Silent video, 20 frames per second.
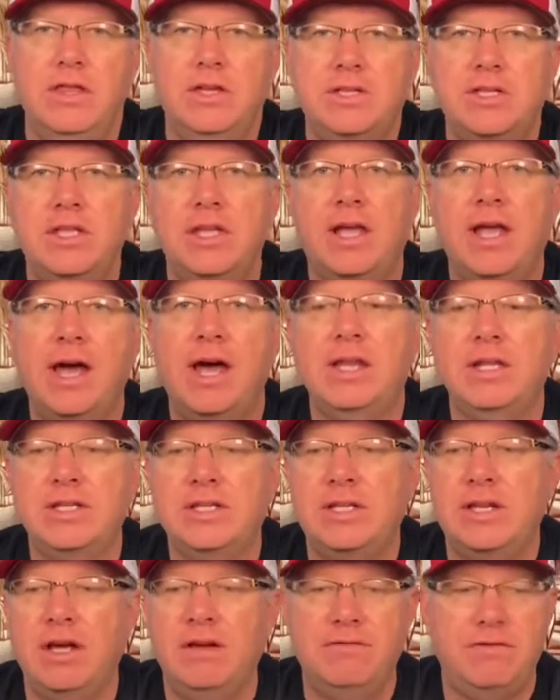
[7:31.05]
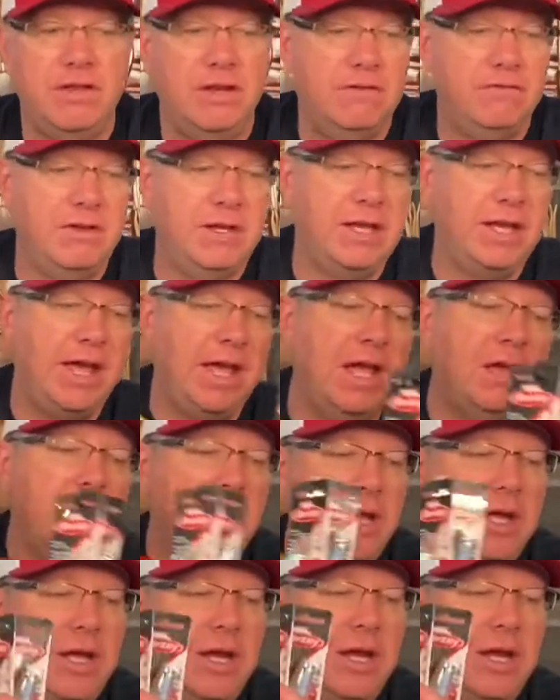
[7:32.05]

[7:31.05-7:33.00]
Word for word: This is the kind of stuff that if it came in